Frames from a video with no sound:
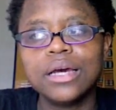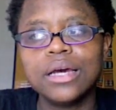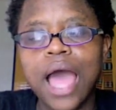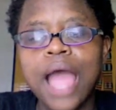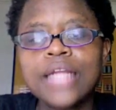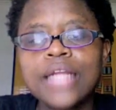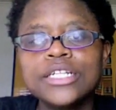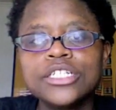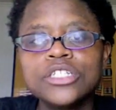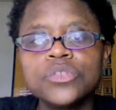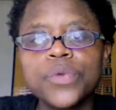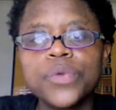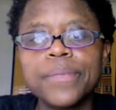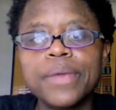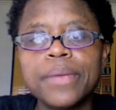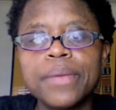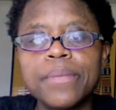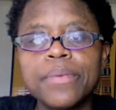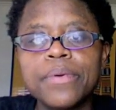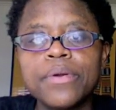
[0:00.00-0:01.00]
I just
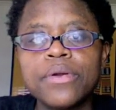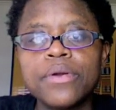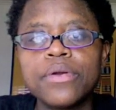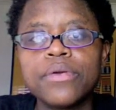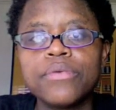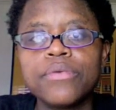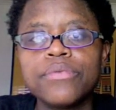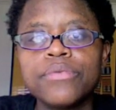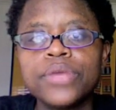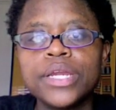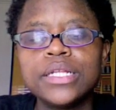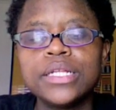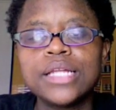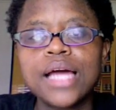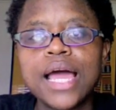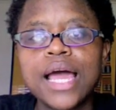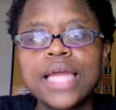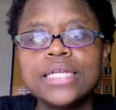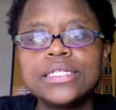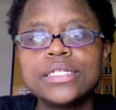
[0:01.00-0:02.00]
remember
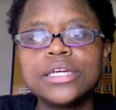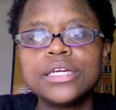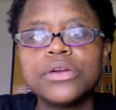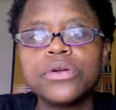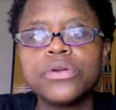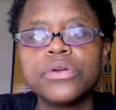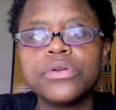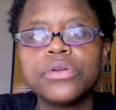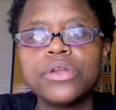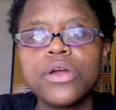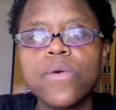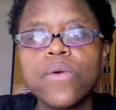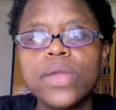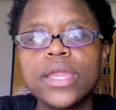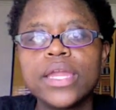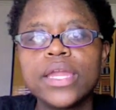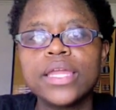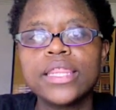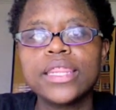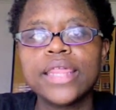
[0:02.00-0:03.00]
realizing or
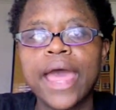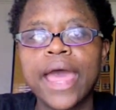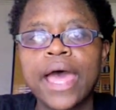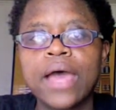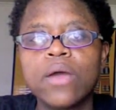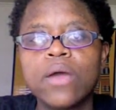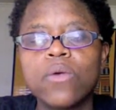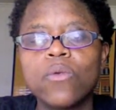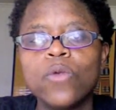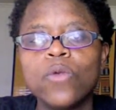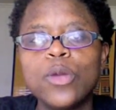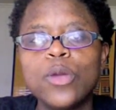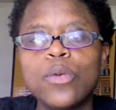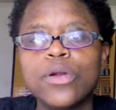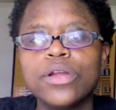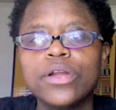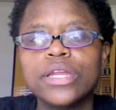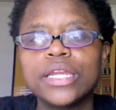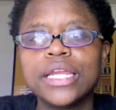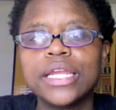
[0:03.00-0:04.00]
knowing that we
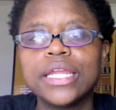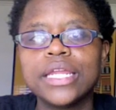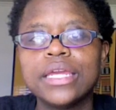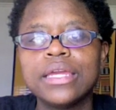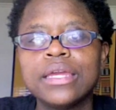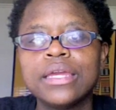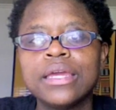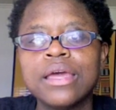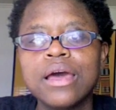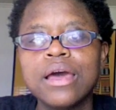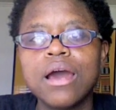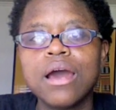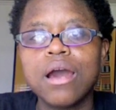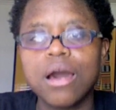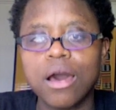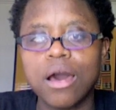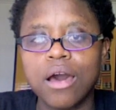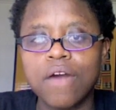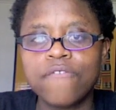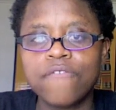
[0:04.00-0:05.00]
weren't getting
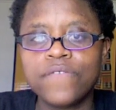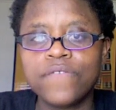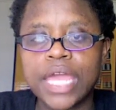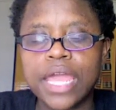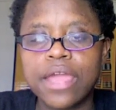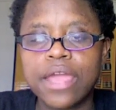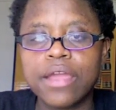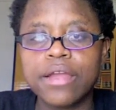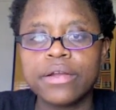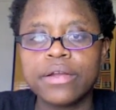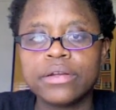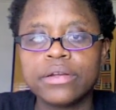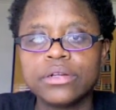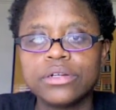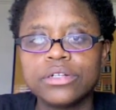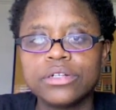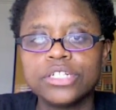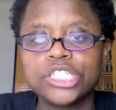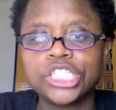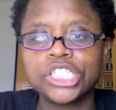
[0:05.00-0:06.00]
a fair
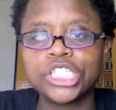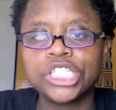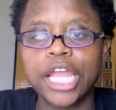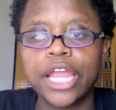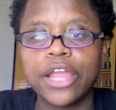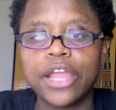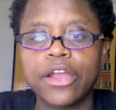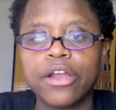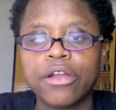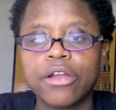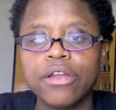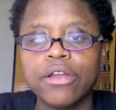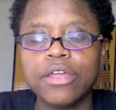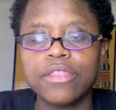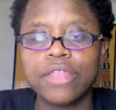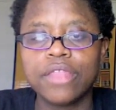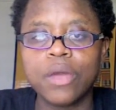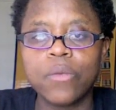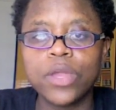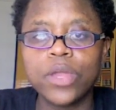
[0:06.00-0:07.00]
share,
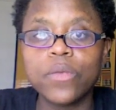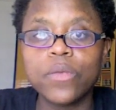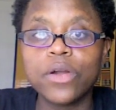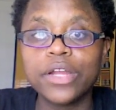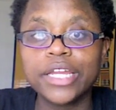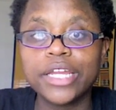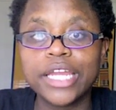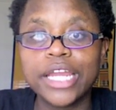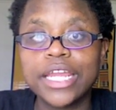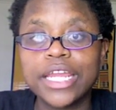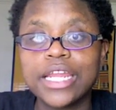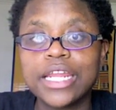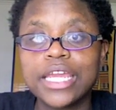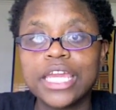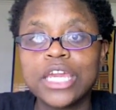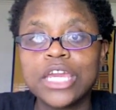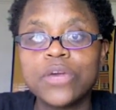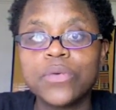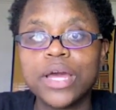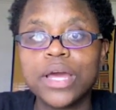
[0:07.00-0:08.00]
that we weren't getting an
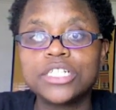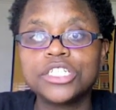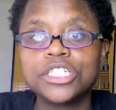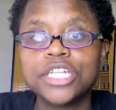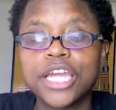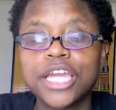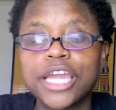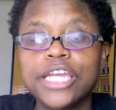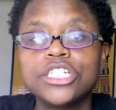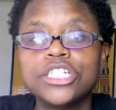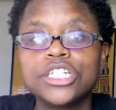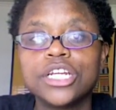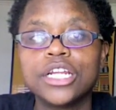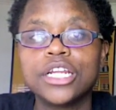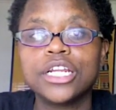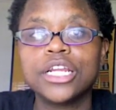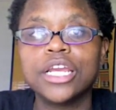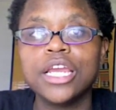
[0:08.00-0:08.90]
equal education.